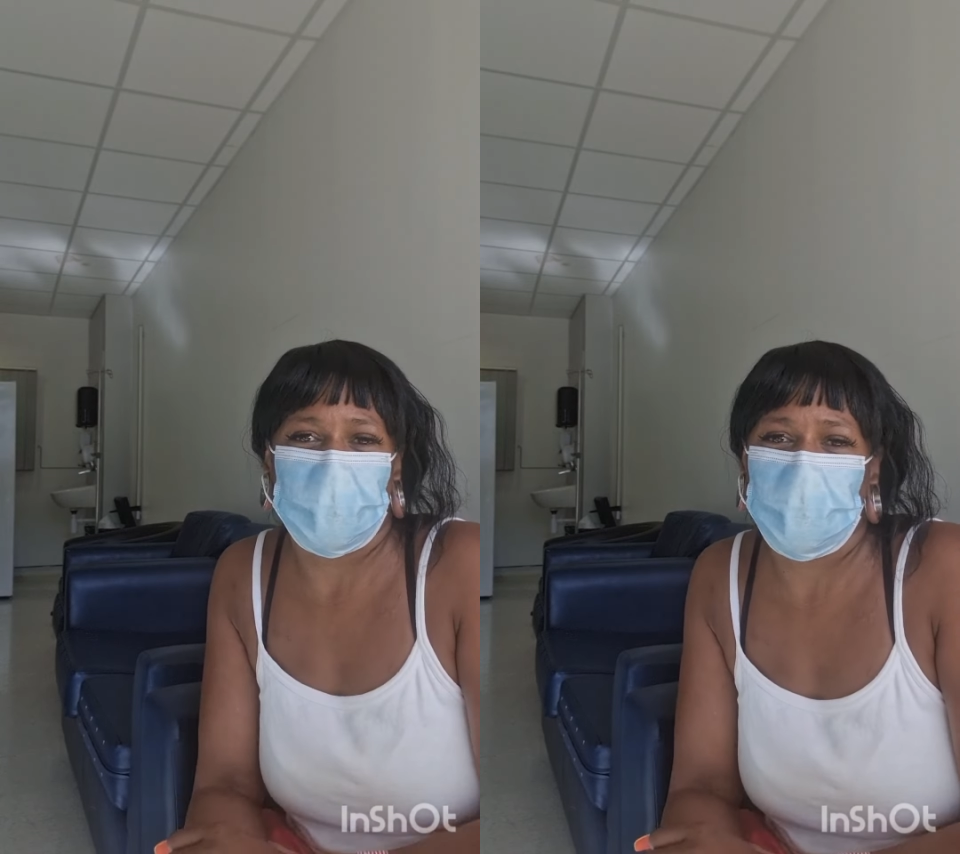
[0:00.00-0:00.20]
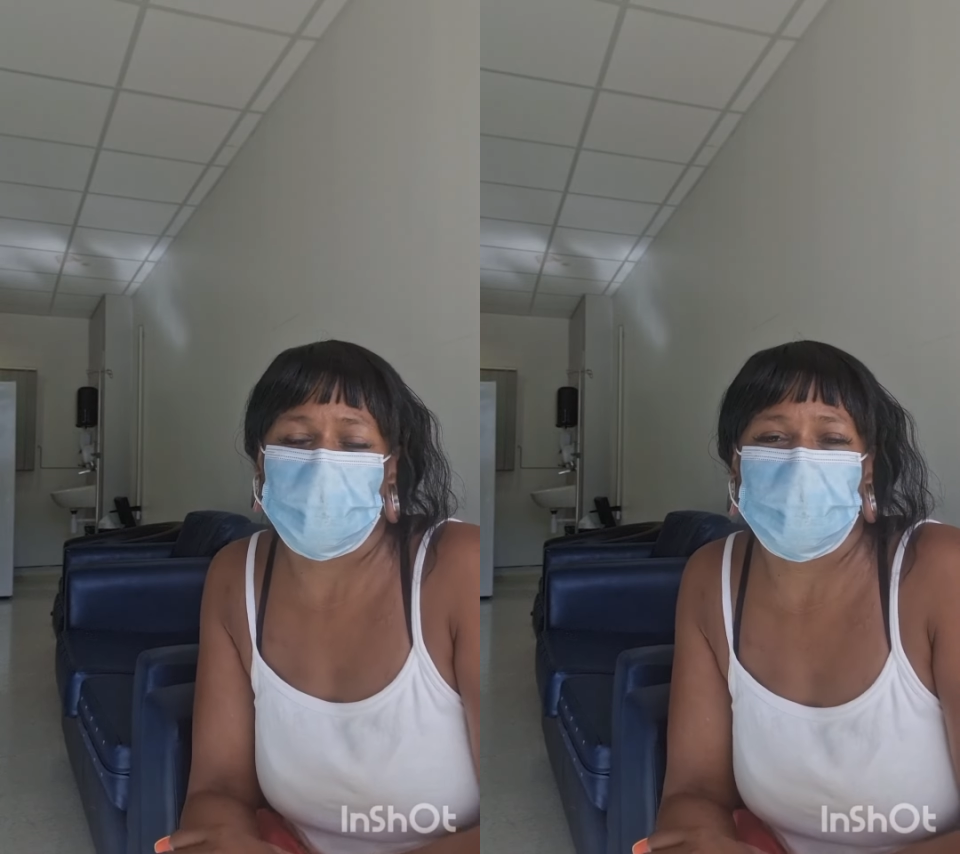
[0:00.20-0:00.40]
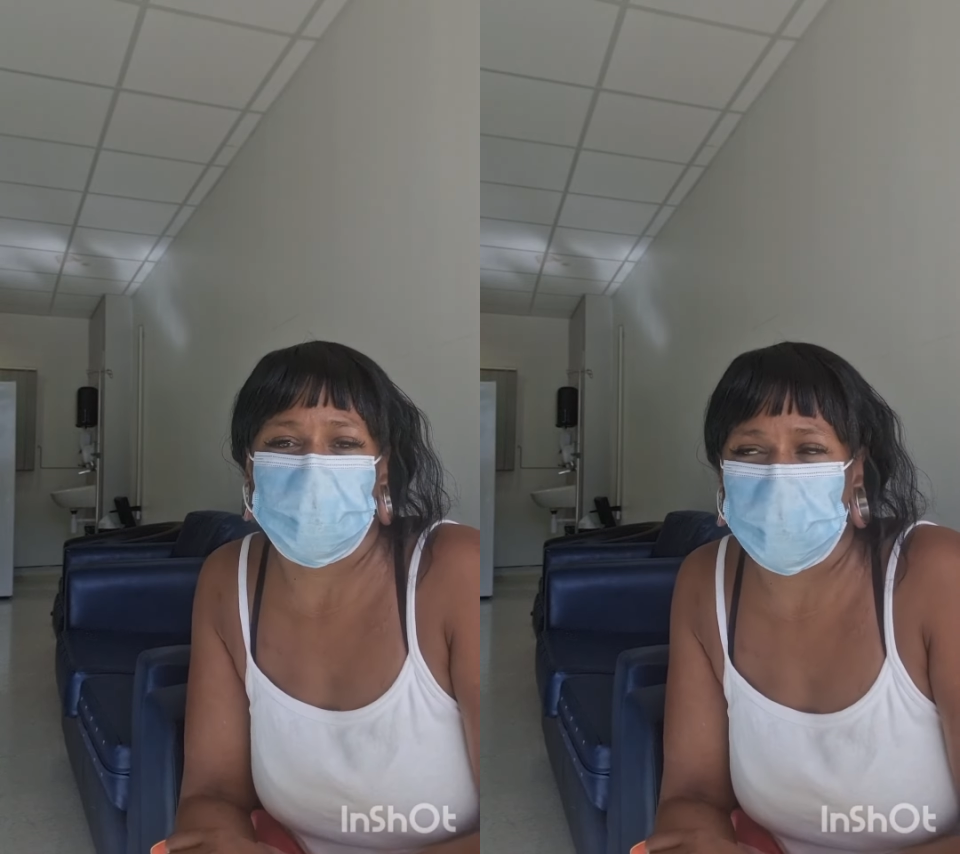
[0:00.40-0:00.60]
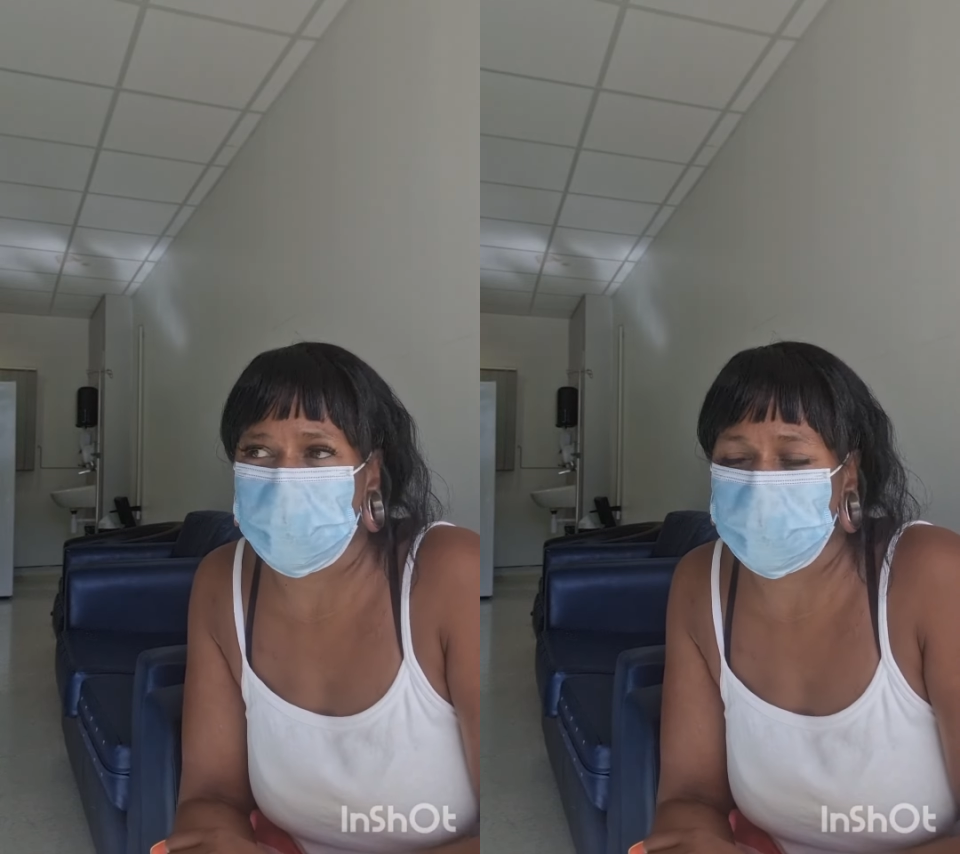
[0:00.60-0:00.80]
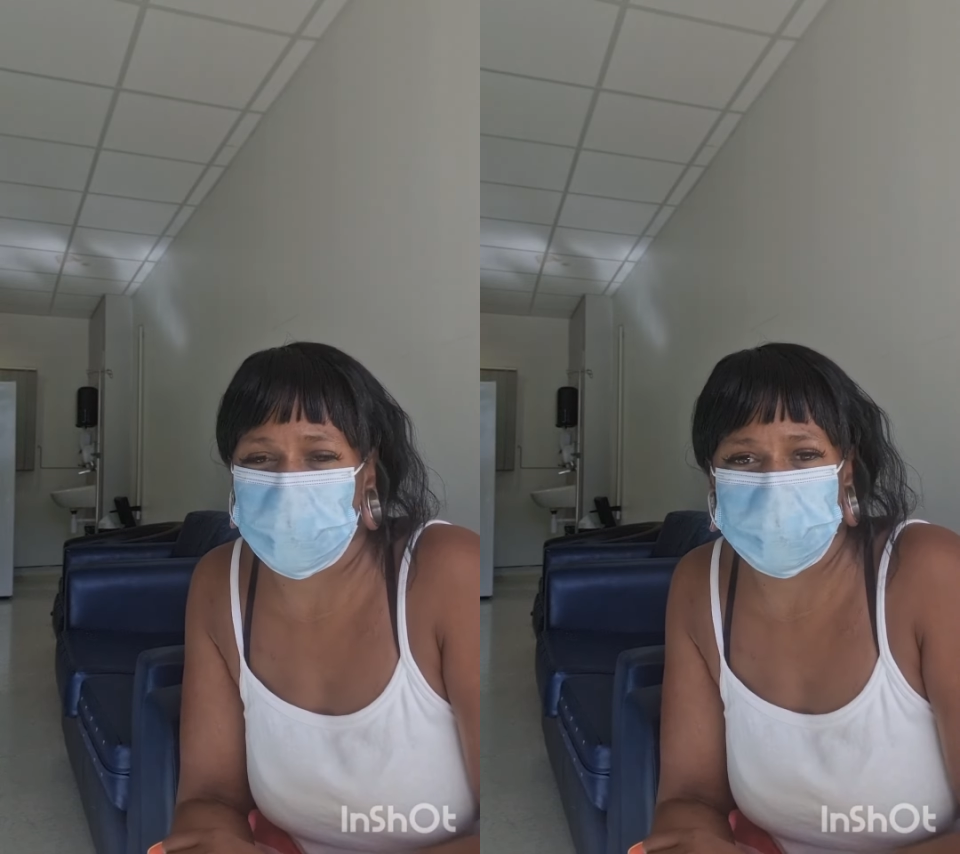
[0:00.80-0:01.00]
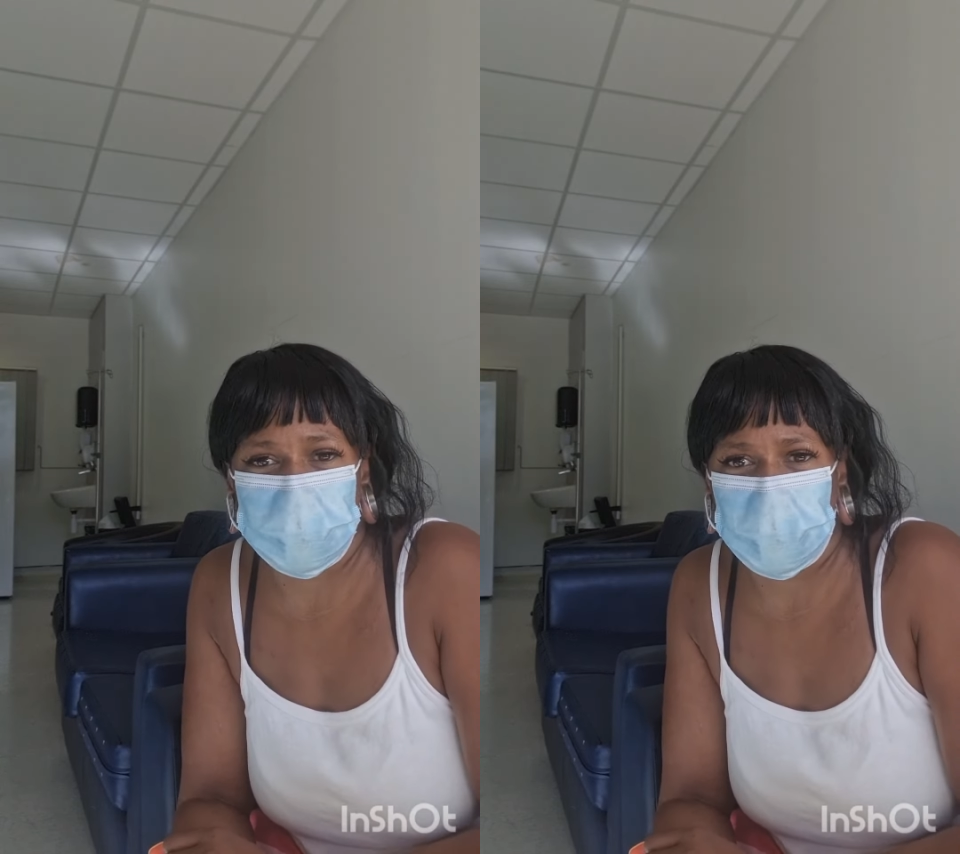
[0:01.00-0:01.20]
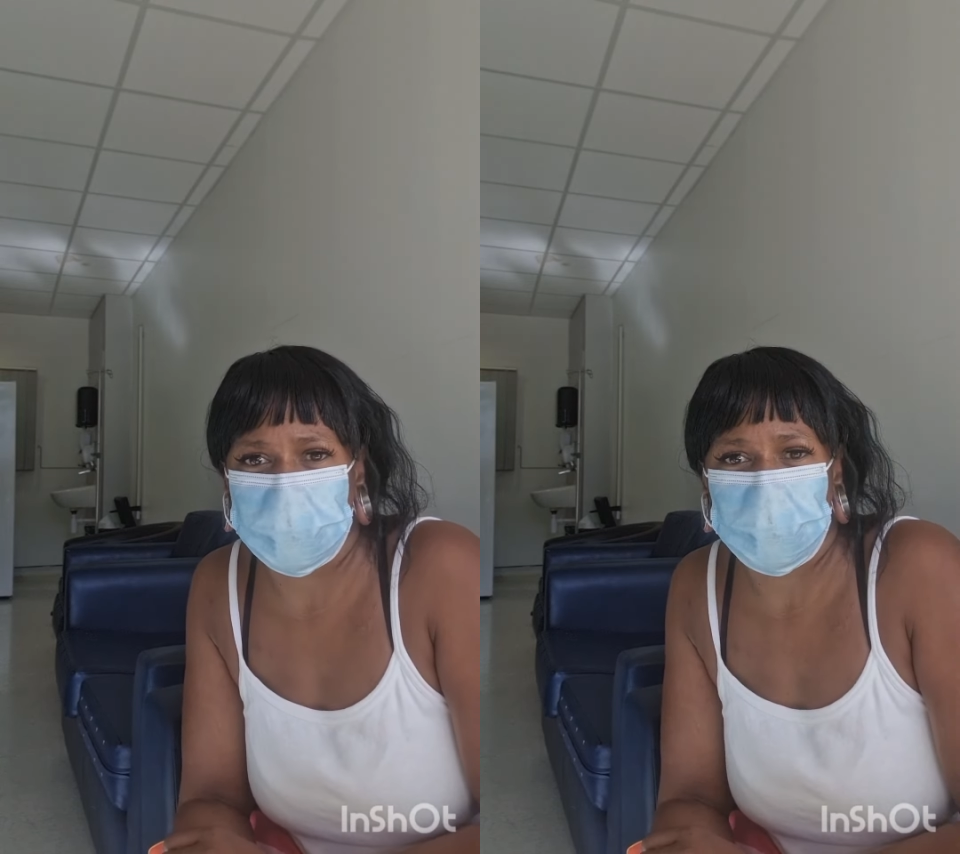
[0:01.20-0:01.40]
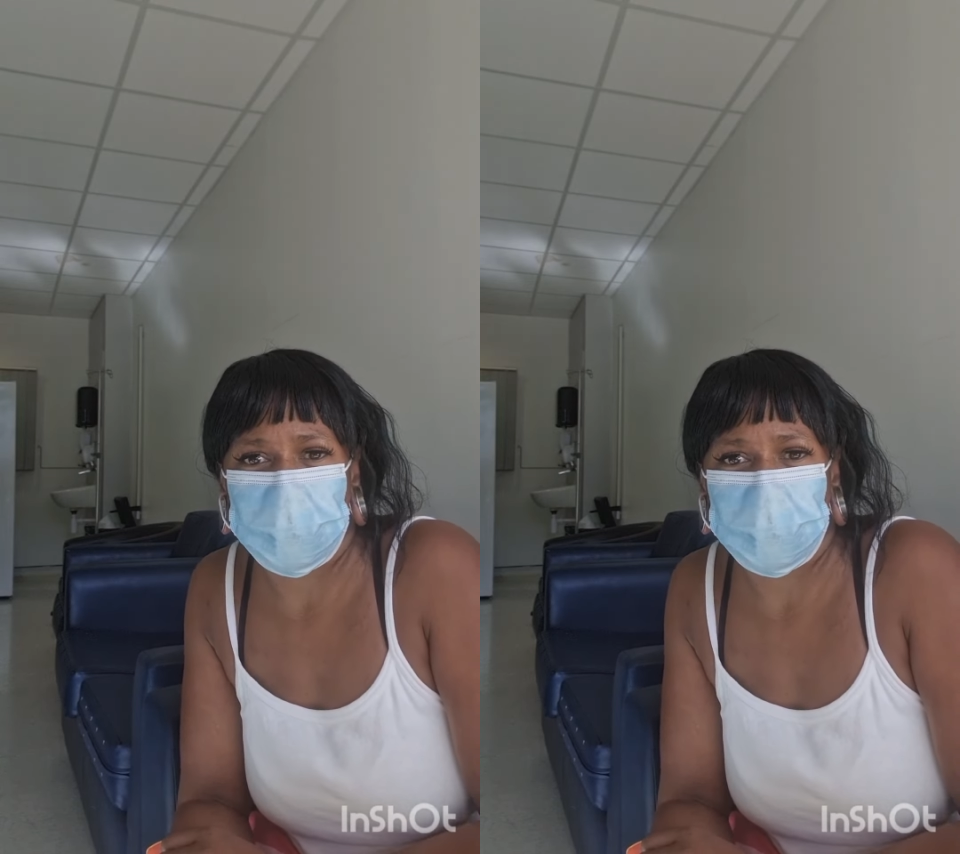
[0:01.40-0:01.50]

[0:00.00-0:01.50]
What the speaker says: you got the wrong script, man.